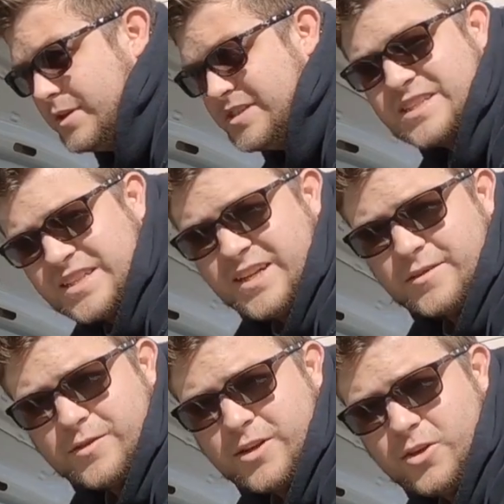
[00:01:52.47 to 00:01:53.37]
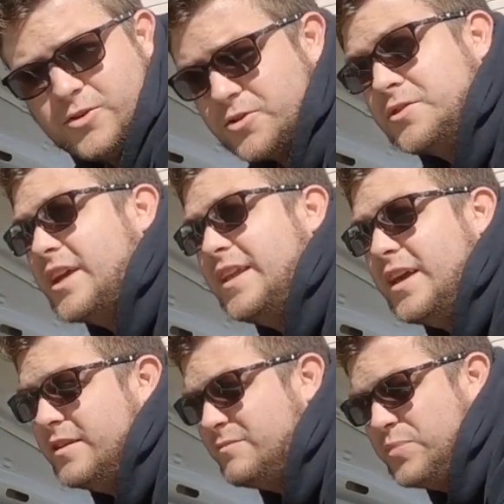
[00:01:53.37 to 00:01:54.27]
16 different enclosures and
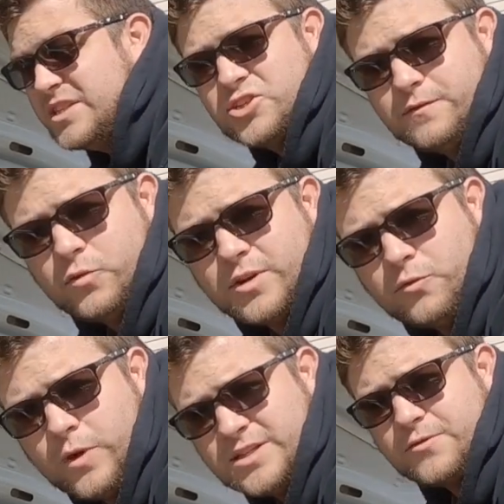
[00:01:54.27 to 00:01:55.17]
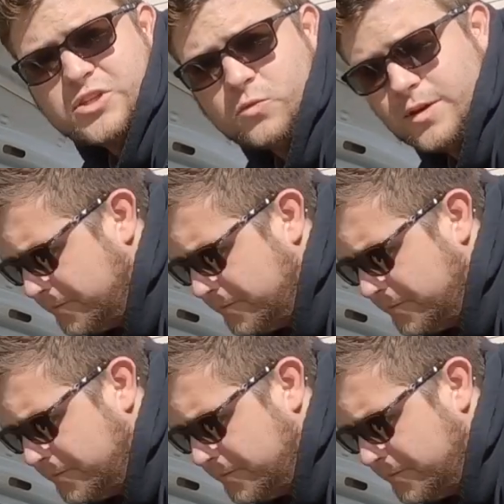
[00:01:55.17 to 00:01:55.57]
then position it four different ways for each one.